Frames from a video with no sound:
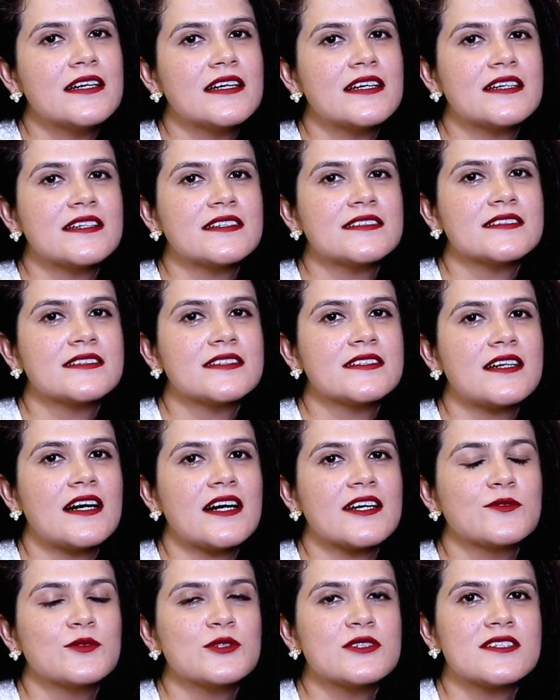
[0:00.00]
And
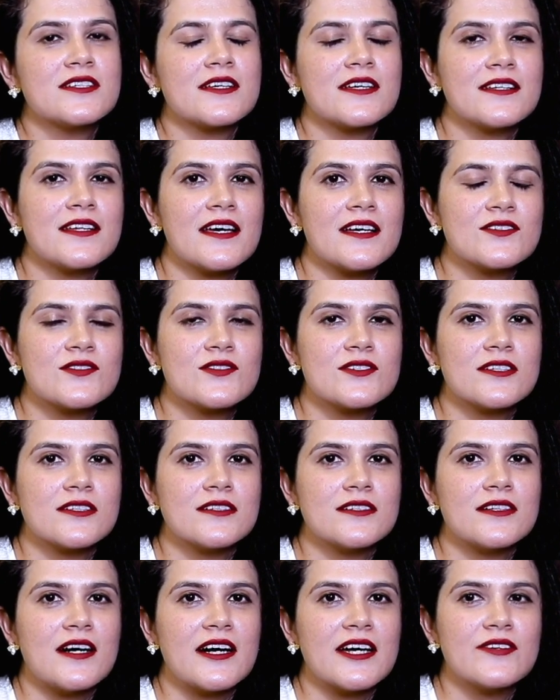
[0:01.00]
I would say
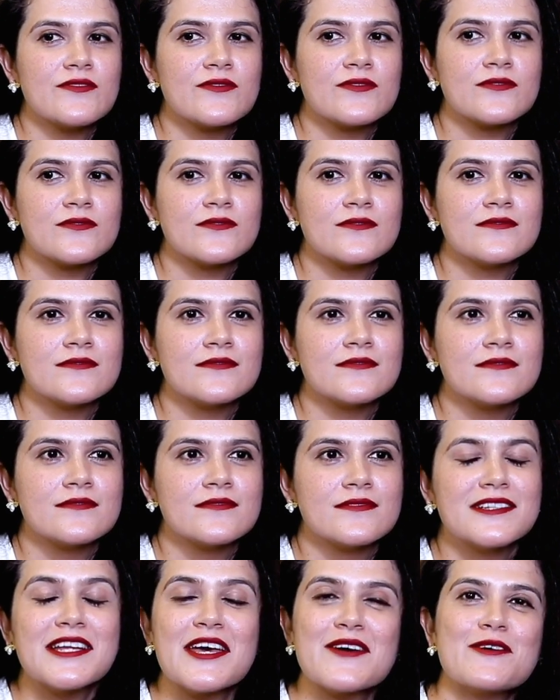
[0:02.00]
that I've
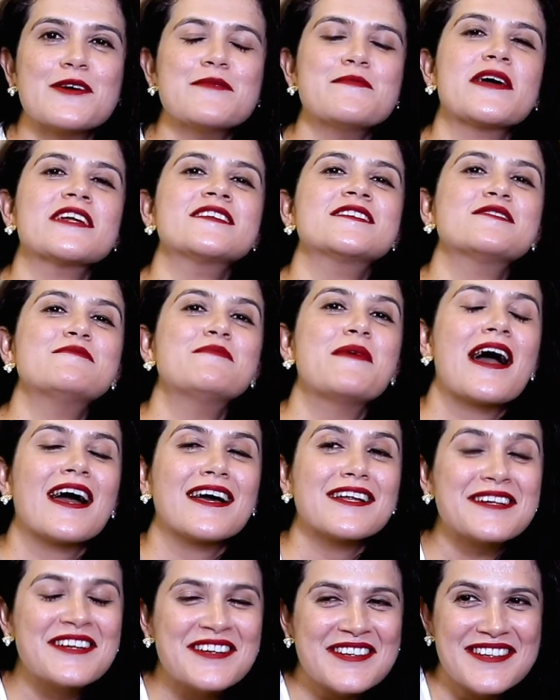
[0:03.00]
never met a
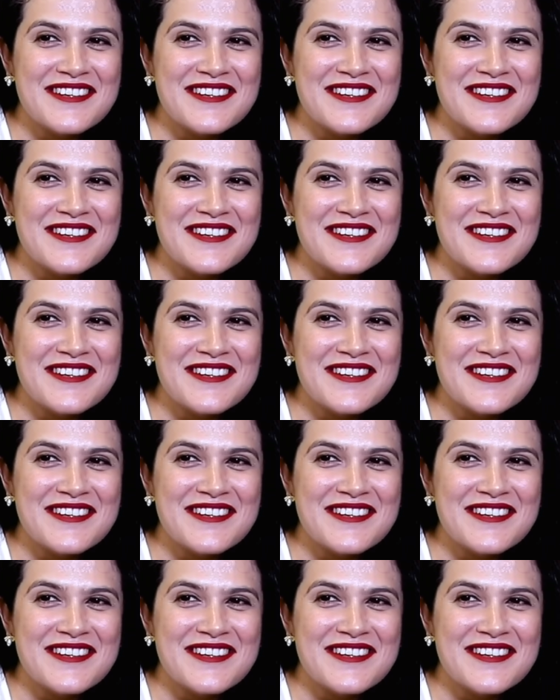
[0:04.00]
man